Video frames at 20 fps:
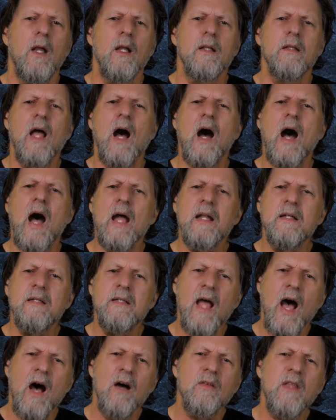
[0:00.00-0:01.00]
Now, I
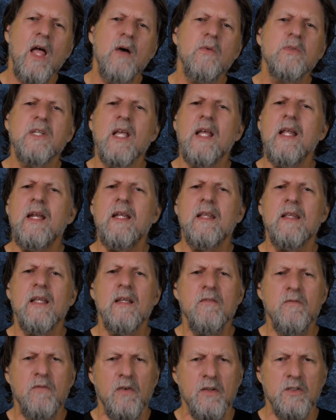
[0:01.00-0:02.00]
doubt that was
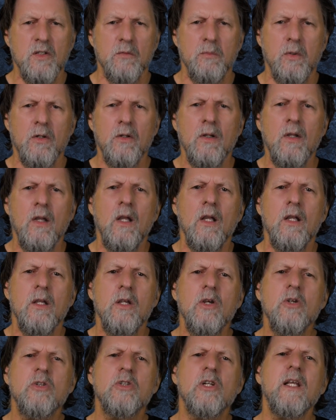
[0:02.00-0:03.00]
anything visible.
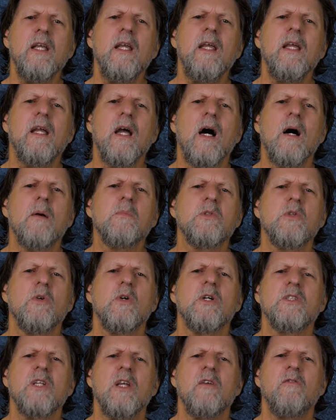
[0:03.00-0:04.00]
Usually he comes to
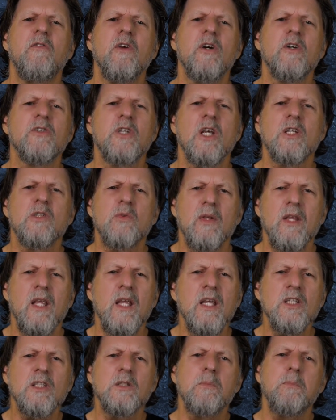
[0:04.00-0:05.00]
us, he fills us with
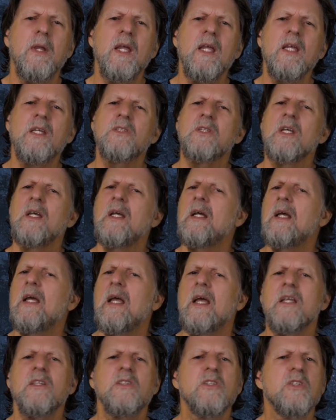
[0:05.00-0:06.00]
his peace
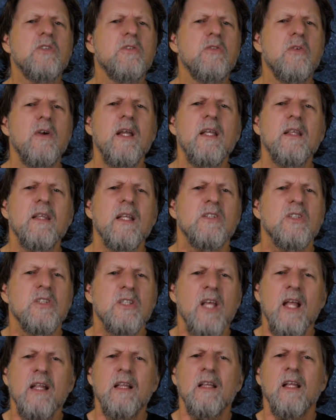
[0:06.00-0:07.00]
and strength, and
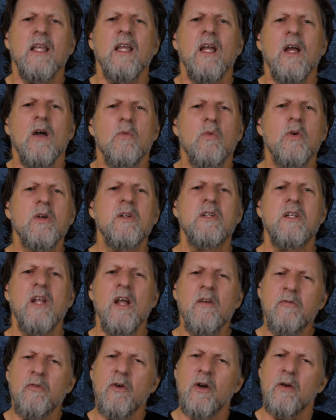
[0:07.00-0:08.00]
suddenly we're
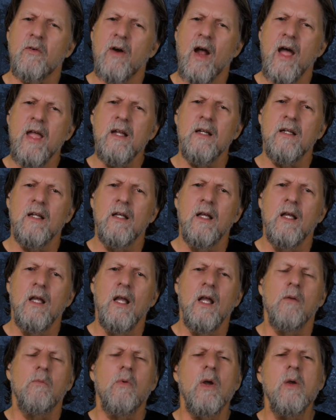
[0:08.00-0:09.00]
different, right?
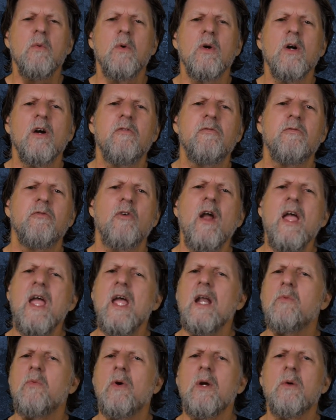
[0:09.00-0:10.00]
We were
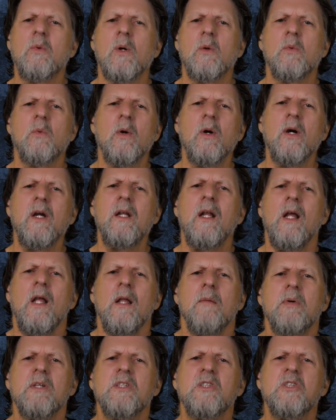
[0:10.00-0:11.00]
afraid, we were worried,
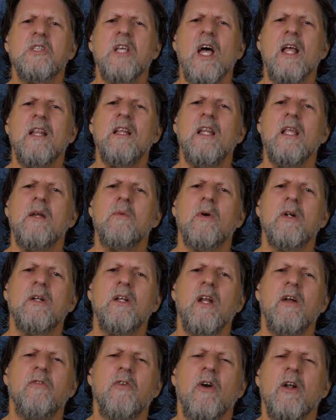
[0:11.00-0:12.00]
but suddenly we're
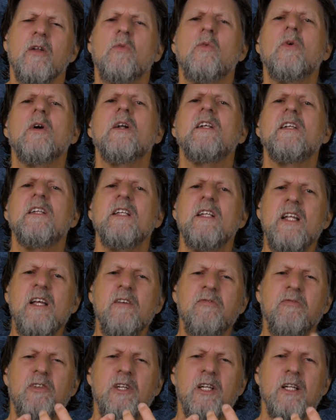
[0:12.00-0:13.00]
different. We're
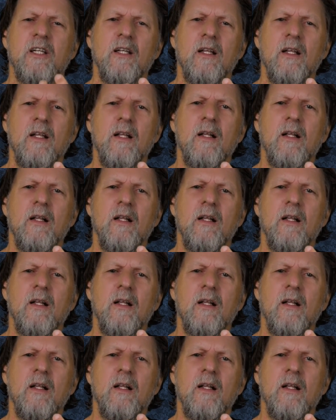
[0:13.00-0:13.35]
lifted.